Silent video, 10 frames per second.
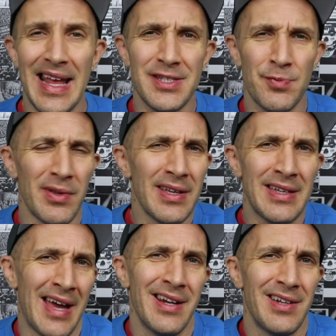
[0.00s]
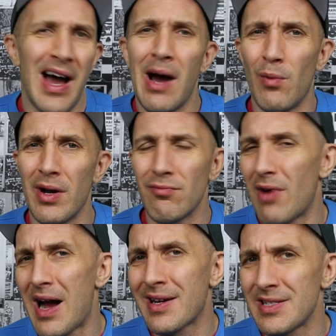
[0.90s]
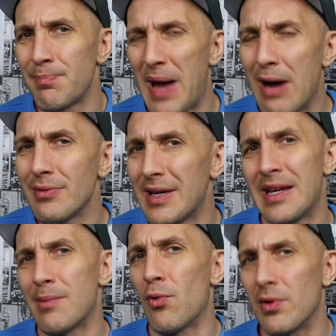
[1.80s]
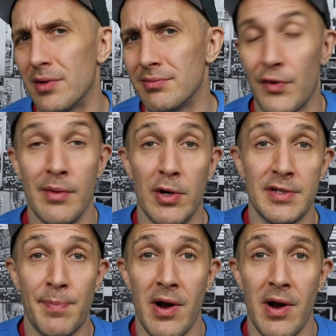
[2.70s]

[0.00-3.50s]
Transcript: And that's really kind of not what rock is about anymore for the most